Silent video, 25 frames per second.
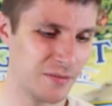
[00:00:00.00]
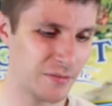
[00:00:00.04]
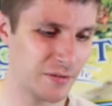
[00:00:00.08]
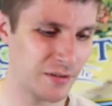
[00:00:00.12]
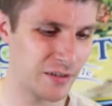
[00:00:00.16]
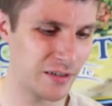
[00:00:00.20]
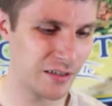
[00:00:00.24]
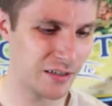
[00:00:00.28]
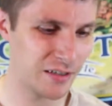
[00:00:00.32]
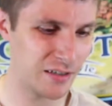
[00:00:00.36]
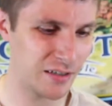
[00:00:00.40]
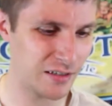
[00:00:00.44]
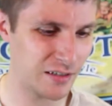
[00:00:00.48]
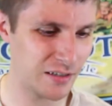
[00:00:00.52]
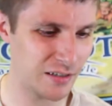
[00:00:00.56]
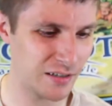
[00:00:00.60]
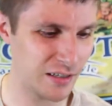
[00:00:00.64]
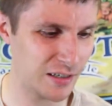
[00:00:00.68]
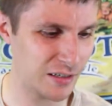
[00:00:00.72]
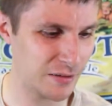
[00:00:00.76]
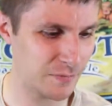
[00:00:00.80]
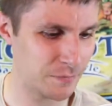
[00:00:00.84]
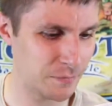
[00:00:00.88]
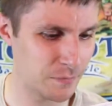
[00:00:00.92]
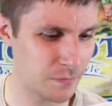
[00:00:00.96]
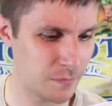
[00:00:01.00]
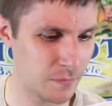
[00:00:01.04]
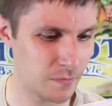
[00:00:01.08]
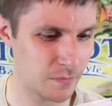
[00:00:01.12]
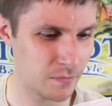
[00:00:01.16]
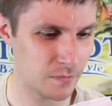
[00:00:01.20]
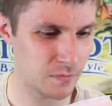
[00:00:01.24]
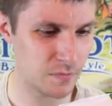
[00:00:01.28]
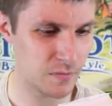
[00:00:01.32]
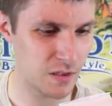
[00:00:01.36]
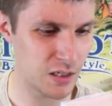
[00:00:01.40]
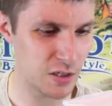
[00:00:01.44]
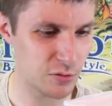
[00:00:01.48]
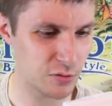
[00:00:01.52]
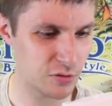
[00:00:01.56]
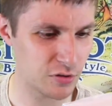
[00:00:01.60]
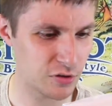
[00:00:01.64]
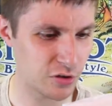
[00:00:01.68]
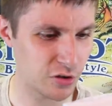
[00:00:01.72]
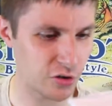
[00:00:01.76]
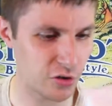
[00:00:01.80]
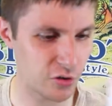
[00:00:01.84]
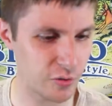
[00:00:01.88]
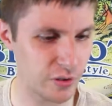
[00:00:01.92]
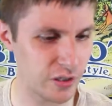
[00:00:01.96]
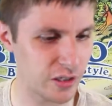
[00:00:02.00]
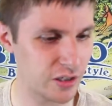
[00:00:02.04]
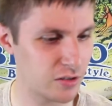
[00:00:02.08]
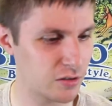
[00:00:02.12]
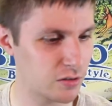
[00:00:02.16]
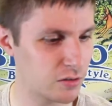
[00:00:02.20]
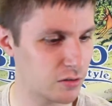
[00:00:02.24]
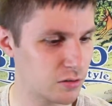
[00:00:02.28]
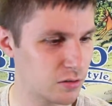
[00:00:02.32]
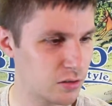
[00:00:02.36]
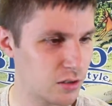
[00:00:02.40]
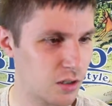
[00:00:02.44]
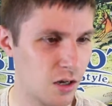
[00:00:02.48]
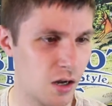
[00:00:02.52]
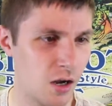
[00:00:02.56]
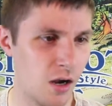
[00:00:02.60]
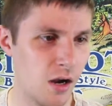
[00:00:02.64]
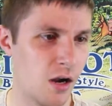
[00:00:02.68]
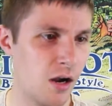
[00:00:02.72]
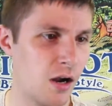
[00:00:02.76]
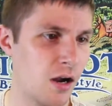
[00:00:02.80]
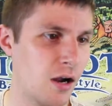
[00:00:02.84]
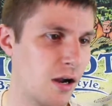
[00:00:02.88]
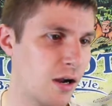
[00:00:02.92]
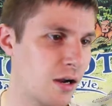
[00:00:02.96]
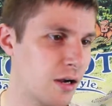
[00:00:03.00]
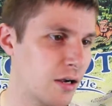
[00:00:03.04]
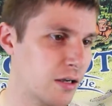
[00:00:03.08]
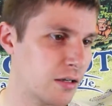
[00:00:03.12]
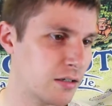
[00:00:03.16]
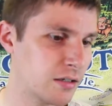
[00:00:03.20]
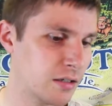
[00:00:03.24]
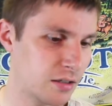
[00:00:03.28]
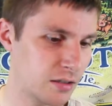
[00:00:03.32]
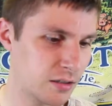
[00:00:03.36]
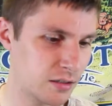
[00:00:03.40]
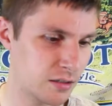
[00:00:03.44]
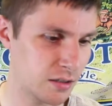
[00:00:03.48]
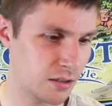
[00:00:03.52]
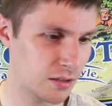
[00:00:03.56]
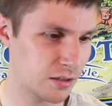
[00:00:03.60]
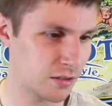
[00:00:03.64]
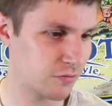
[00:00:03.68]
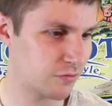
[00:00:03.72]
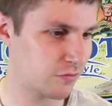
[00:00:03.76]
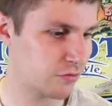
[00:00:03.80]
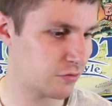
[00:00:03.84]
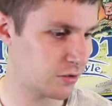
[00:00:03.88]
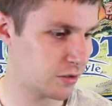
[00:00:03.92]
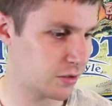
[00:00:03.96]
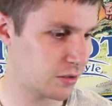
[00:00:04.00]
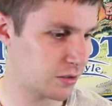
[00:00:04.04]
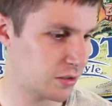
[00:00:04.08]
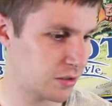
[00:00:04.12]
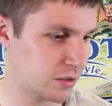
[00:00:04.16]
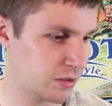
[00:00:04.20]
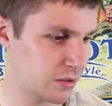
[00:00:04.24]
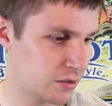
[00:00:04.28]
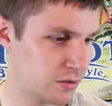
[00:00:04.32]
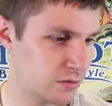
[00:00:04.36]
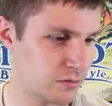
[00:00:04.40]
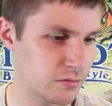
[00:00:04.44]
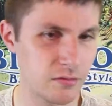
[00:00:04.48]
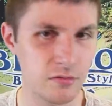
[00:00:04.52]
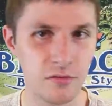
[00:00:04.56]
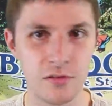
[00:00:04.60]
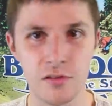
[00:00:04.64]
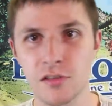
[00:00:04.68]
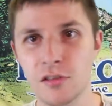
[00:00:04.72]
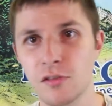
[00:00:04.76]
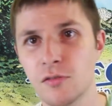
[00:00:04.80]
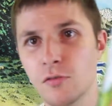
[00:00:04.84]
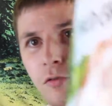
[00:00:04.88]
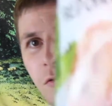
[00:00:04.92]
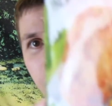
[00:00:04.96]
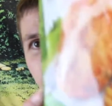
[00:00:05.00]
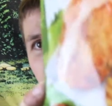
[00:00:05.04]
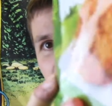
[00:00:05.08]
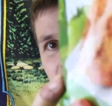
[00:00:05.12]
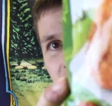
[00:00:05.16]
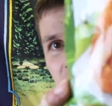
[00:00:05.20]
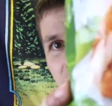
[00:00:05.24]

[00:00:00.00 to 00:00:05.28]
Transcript: But yeah. These ones are crinkled, nothing on the front here, just a little